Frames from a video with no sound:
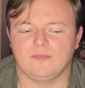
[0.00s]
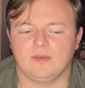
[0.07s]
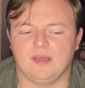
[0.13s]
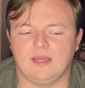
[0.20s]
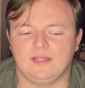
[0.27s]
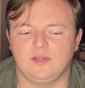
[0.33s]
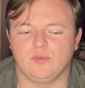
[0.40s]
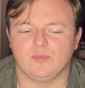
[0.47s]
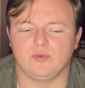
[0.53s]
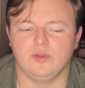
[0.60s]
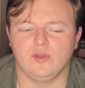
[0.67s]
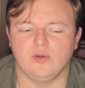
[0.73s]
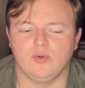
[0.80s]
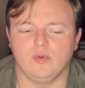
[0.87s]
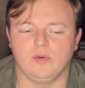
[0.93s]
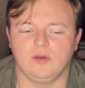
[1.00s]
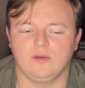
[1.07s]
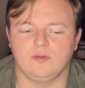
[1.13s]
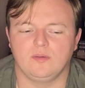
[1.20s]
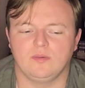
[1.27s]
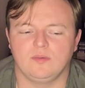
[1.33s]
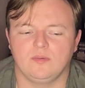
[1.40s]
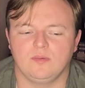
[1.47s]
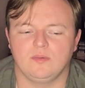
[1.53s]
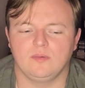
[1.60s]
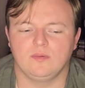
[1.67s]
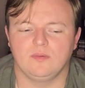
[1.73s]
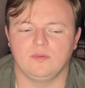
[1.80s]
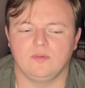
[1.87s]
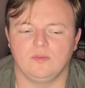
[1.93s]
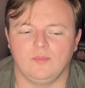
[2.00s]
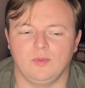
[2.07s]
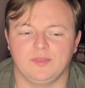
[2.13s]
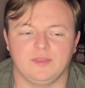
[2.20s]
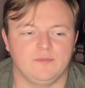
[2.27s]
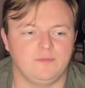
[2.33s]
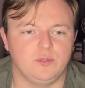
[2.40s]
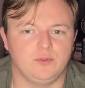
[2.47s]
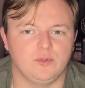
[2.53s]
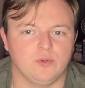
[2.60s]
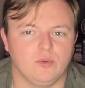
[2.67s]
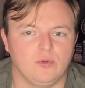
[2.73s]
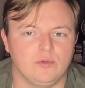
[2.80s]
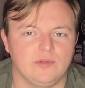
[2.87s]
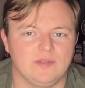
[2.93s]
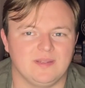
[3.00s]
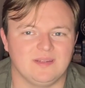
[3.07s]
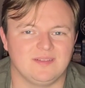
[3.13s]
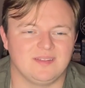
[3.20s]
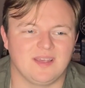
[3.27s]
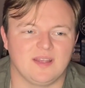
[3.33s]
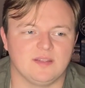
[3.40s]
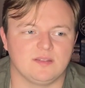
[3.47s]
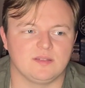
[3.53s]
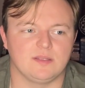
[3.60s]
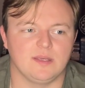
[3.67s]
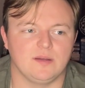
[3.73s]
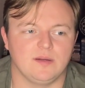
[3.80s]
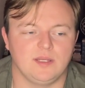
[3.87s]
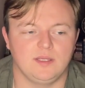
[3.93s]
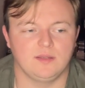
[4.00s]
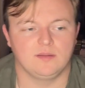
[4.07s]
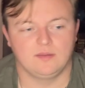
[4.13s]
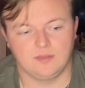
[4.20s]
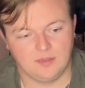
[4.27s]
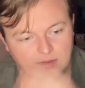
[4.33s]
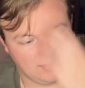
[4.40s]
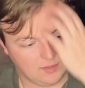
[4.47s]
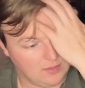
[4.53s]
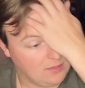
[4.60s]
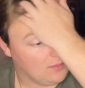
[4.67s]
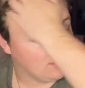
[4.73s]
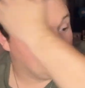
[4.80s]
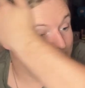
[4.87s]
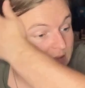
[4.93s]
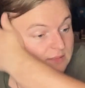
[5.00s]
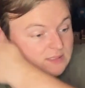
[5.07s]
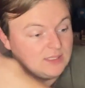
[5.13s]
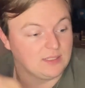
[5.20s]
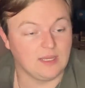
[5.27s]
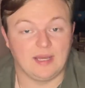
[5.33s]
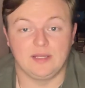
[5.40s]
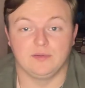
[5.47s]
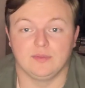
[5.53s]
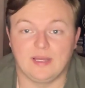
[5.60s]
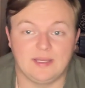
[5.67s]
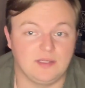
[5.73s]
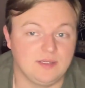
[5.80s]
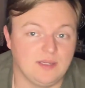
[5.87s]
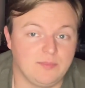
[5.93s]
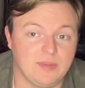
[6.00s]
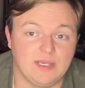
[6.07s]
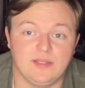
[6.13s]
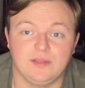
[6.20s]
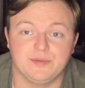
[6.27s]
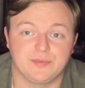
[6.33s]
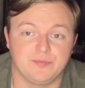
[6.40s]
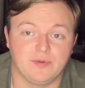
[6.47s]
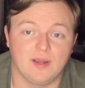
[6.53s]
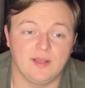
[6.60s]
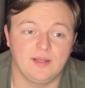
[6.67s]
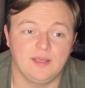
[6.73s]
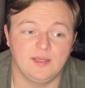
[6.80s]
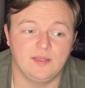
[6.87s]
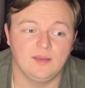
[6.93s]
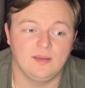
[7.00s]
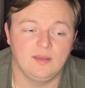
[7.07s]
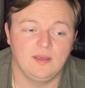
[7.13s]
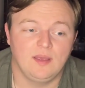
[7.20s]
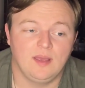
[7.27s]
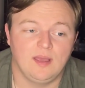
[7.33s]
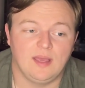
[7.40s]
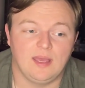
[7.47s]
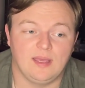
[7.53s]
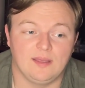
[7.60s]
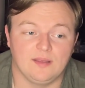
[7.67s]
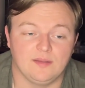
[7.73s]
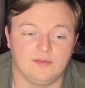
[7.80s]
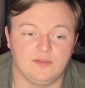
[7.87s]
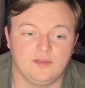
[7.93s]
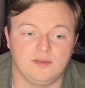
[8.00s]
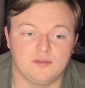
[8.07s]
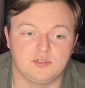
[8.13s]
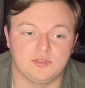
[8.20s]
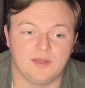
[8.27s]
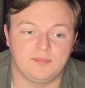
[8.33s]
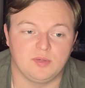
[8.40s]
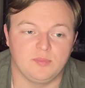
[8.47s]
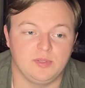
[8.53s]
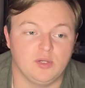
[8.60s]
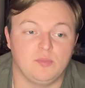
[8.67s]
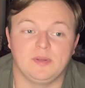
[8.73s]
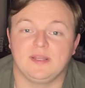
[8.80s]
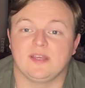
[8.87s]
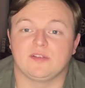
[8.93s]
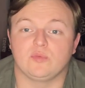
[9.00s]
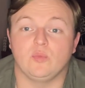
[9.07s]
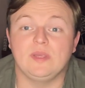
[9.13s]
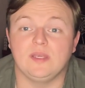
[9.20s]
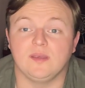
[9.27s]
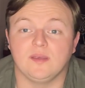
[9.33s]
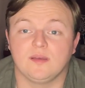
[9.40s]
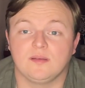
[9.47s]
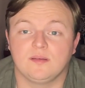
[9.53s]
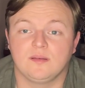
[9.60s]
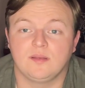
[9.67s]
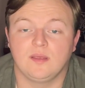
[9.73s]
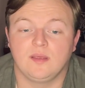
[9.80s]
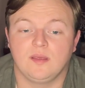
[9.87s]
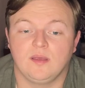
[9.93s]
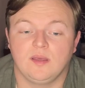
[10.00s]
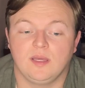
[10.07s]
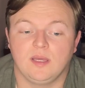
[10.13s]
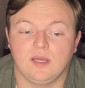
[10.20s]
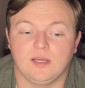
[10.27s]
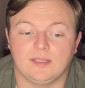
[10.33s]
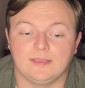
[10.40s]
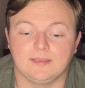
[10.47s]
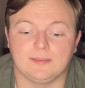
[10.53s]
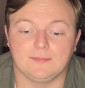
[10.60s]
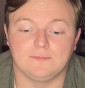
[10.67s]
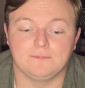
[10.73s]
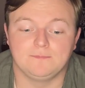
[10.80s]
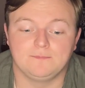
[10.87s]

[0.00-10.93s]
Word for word: I don't know what the future holds, and it's kind of scary. Like I said, I don't, I could get paid this Friday, and the gun shop could be open next week. Um,